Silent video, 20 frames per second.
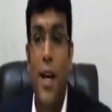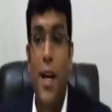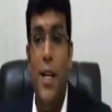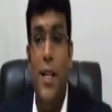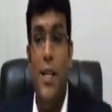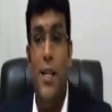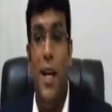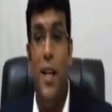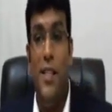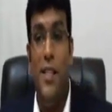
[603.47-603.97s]

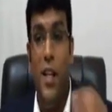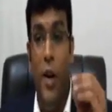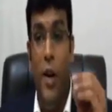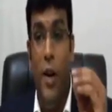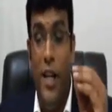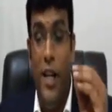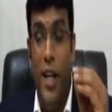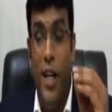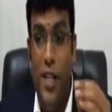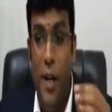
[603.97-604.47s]
Sir, zero
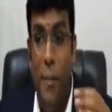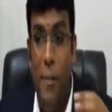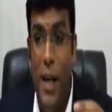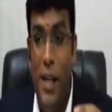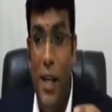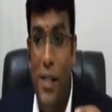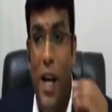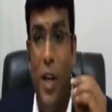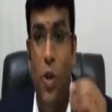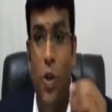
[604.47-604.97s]
rated
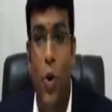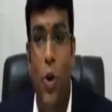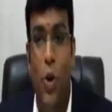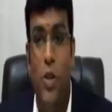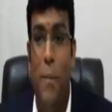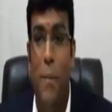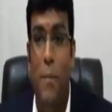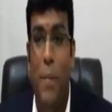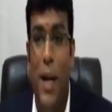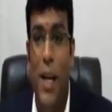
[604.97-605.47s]
supplies are those
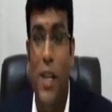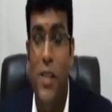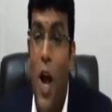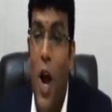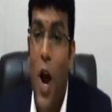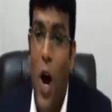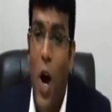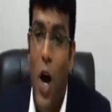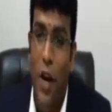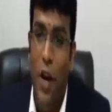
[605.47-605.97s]
supplies
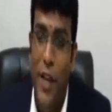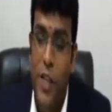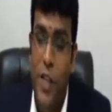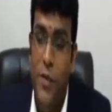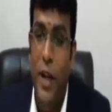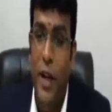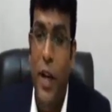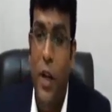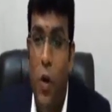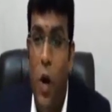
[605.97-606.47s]
on which
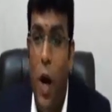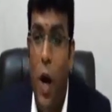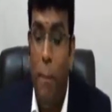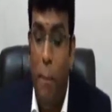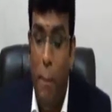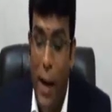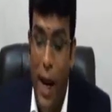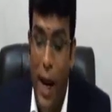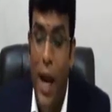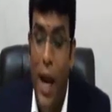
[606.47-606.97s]
we do not
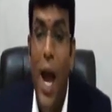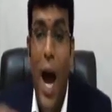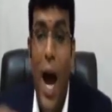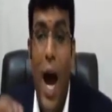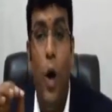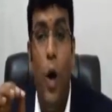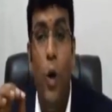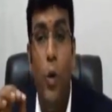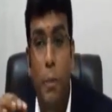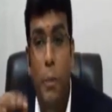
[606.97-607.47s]
pay
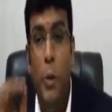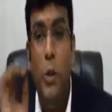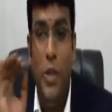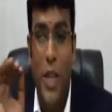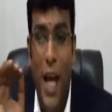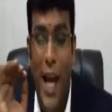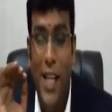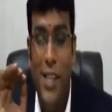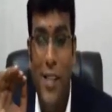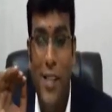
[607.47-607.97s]
output
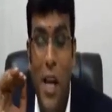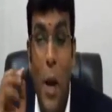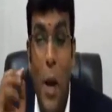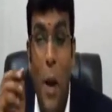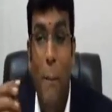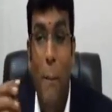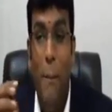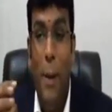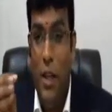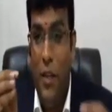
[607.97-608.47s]
tax,
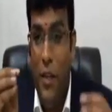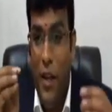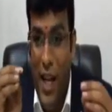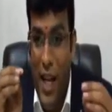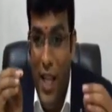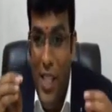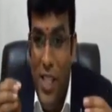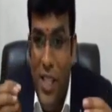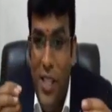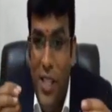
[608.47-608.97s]
but we can
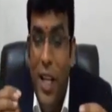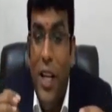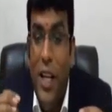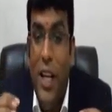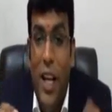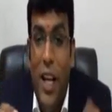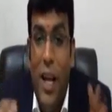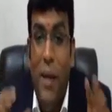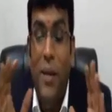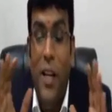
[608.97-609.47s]
still
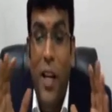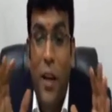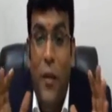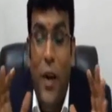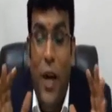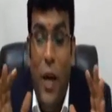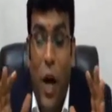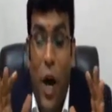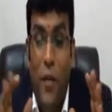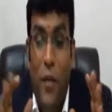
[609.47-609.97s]
claim
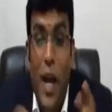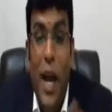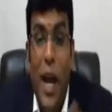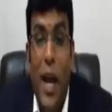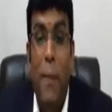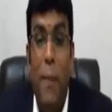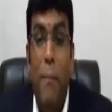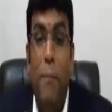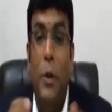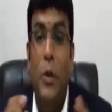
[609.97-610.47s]
refund of
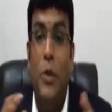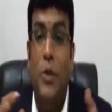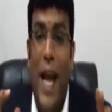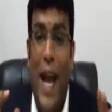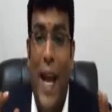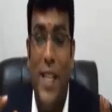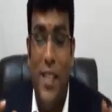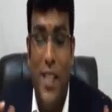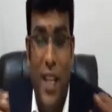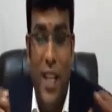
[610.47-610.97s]
input
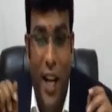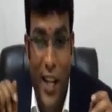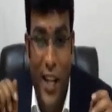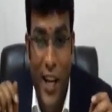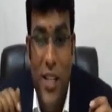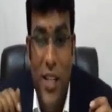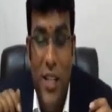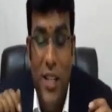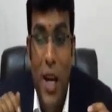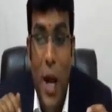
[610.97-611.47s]
tax
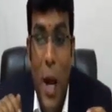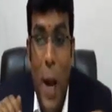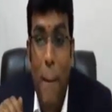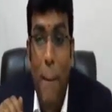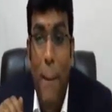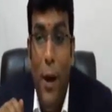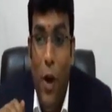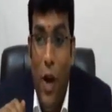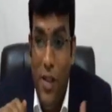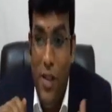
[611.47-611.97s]
credits,
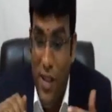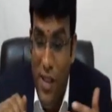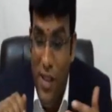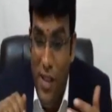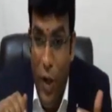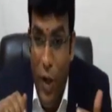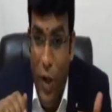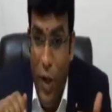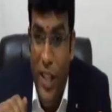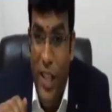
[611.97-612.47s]
because in
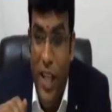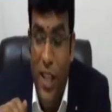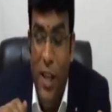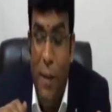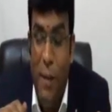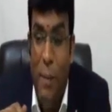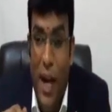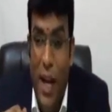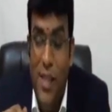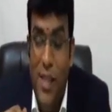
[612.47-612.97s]
zero rated
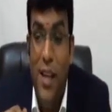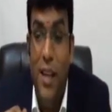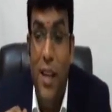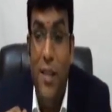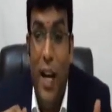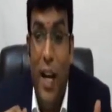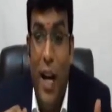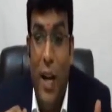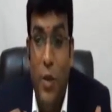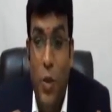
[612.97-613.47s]
supplies
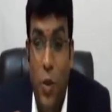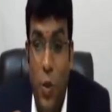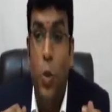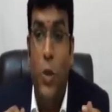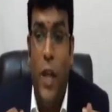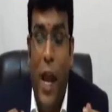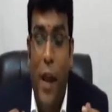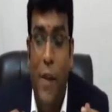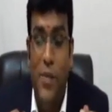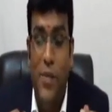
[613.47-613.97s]
there are 2
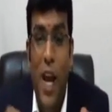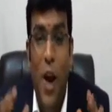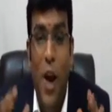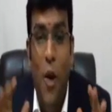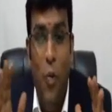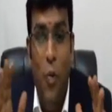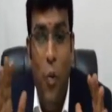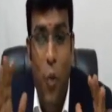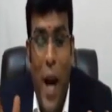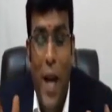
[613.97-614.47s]
types.
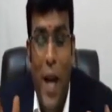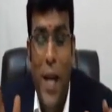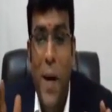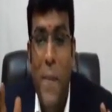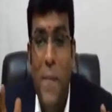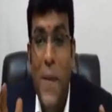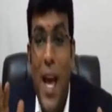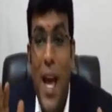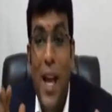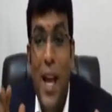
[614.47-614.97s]
1,
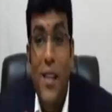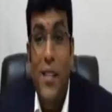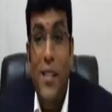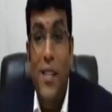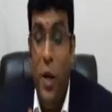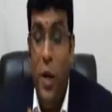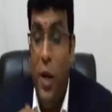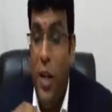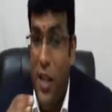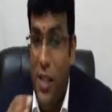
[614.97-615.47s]

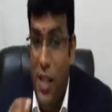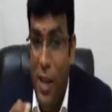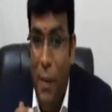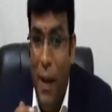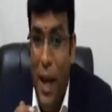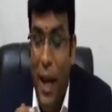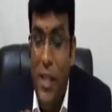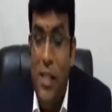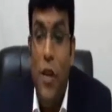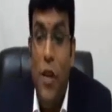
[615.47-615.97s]
zero rated
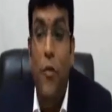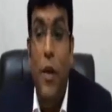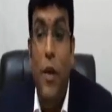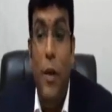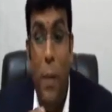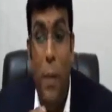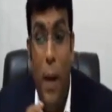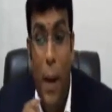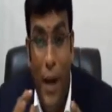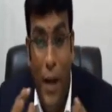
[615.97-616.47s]
supplies with
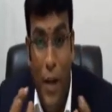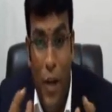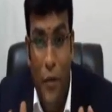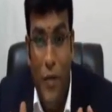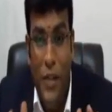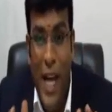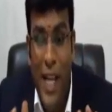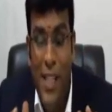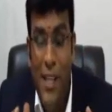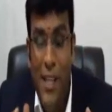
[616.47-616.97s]
payment of
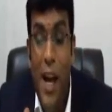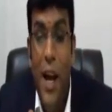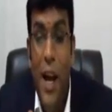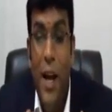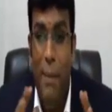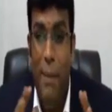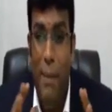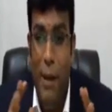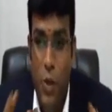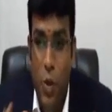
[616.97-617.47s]
tax.
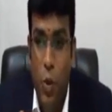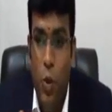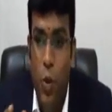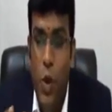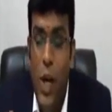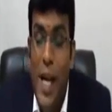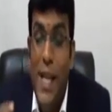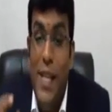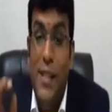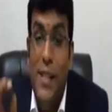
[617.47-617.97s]
Number
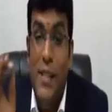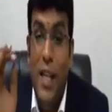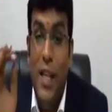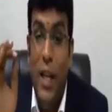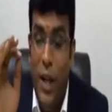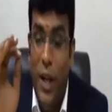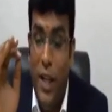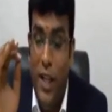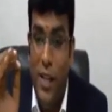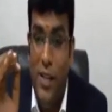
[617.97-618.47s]
2, zero
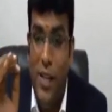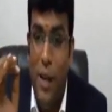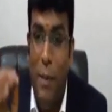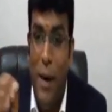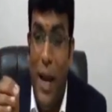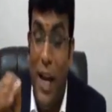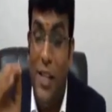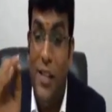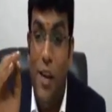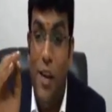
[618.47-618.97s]
rated
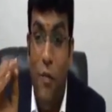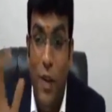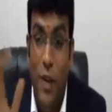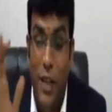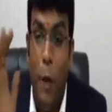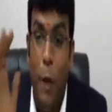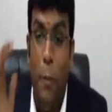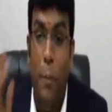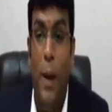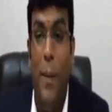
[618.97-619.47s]
supplies
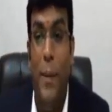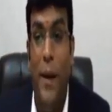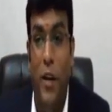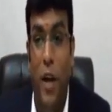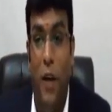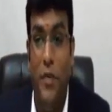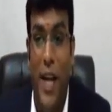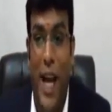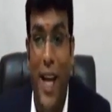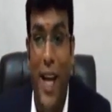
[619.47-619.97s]
without payment
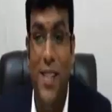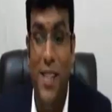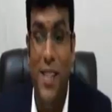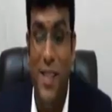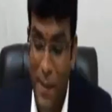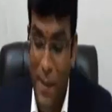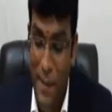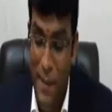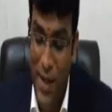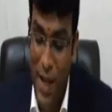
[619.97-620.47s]
of
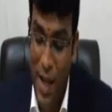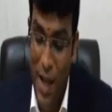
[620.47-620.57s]
tax.